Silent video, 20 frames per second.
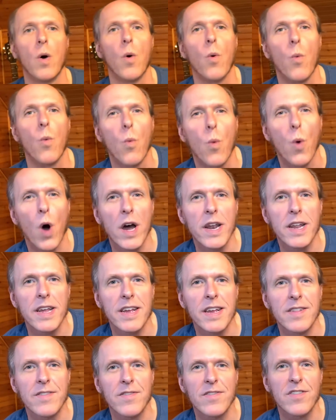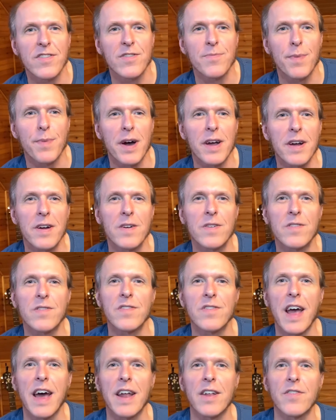What inspired
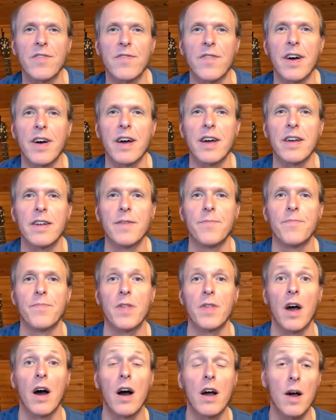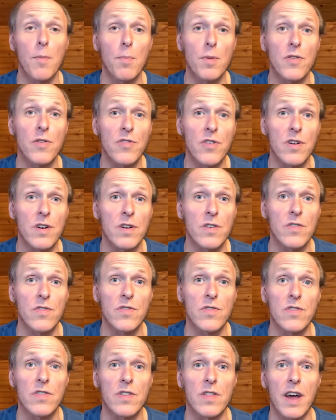Satisfied? A couple of
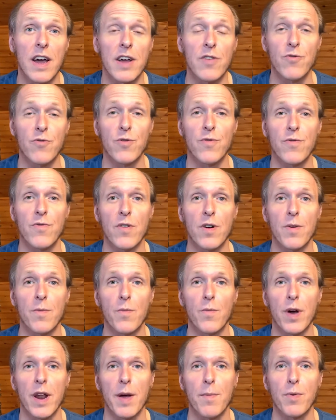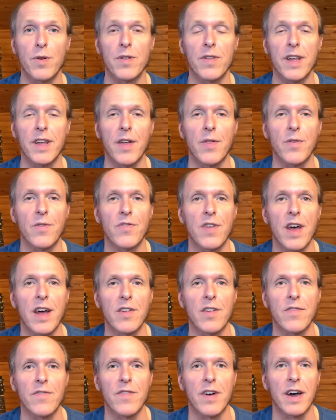songs I drew from when I put together
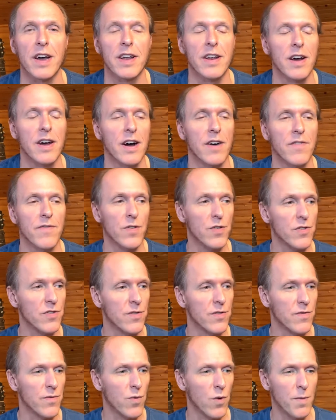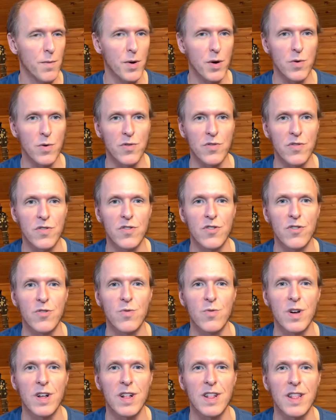Satisfied. First and foremost,
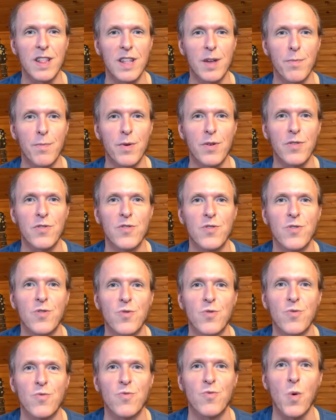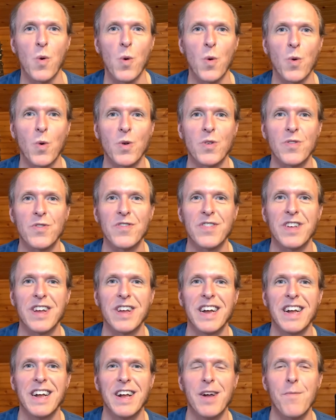Dua Lipa's New Rules.
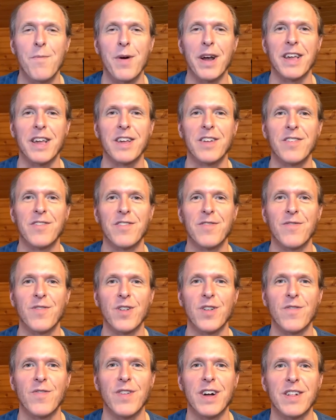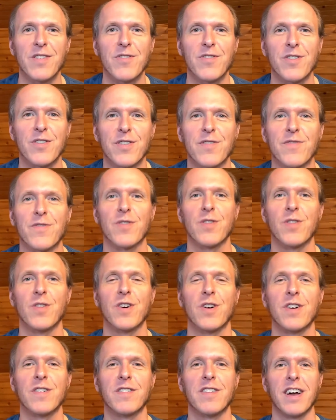My kids have loved that song for a
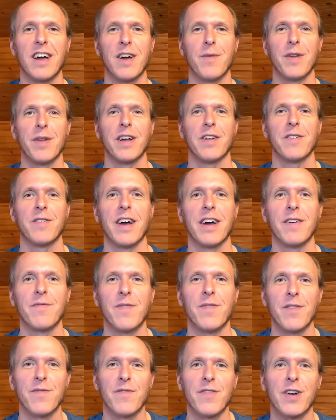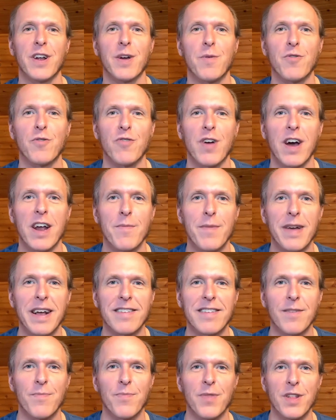long time, and I figured I would try to make
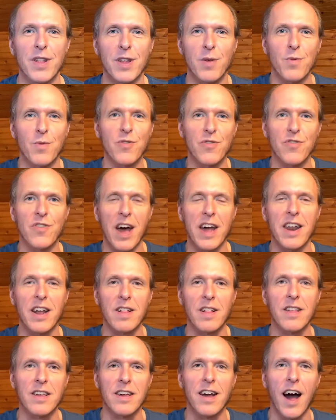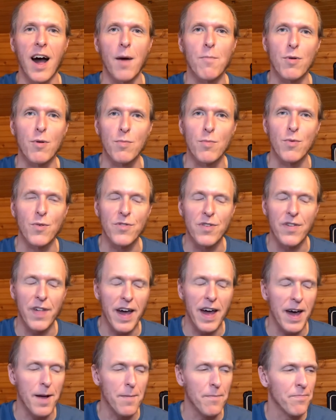something that was sonically comparable to
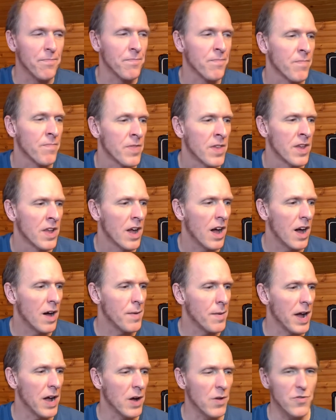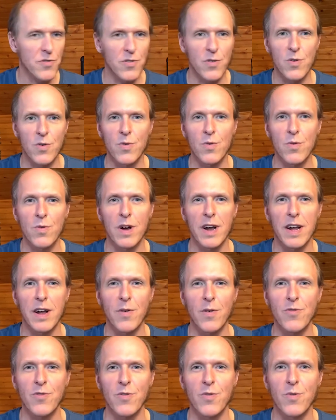that. I
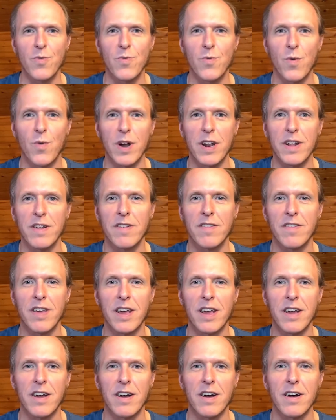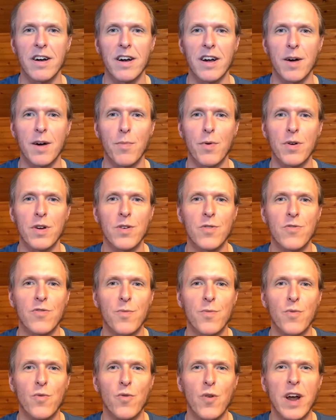also wanted to take a couple cues
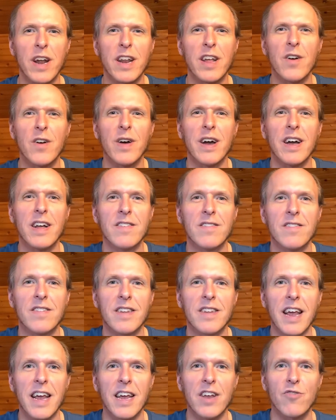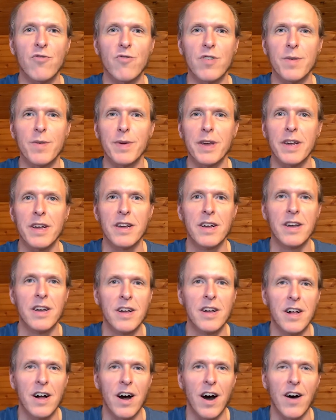from Radiohead's Daydreaming
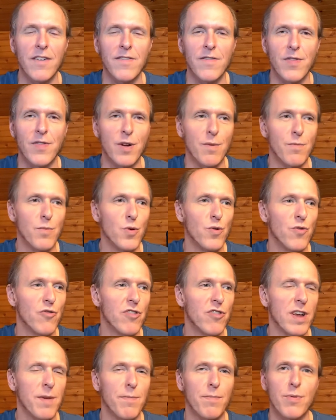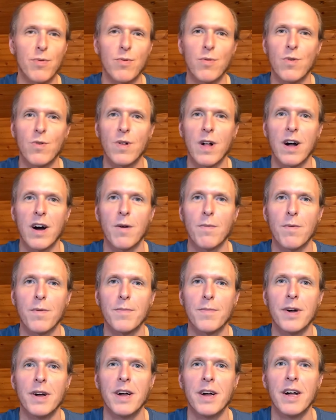off of their Moon-Shaped Pool
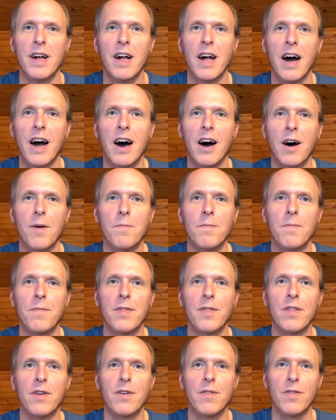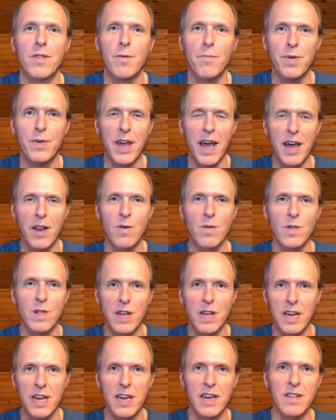album. The piano
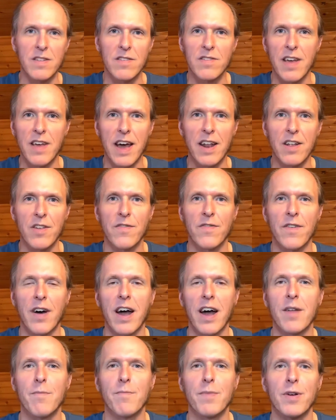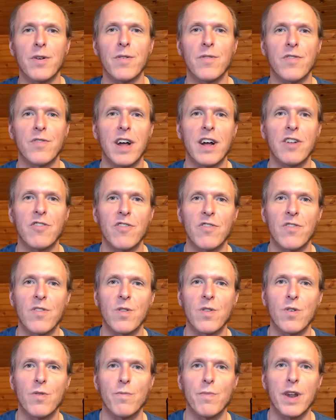lick in Satisfied mirrors that just a
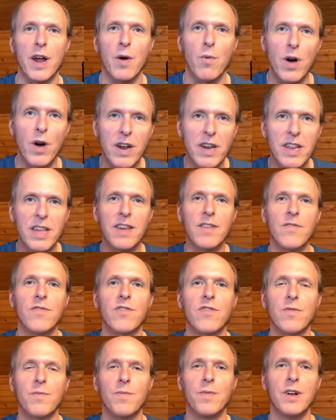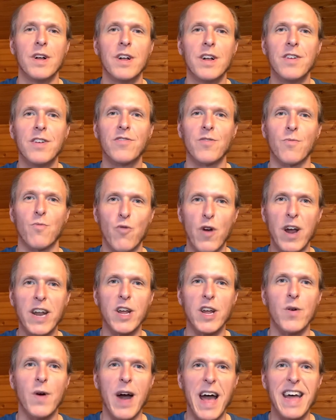little bit. I wanted to give some
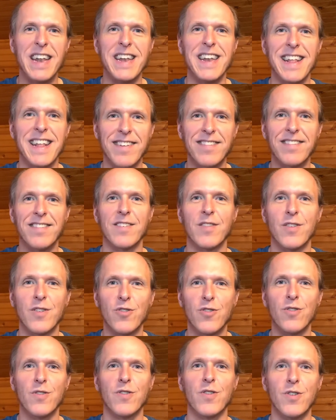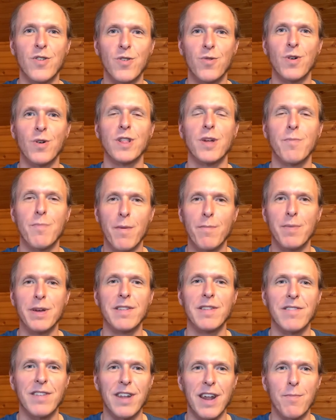Radioheadness to the Dua Lipa
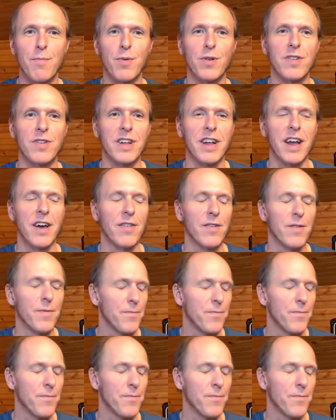beats that I put together.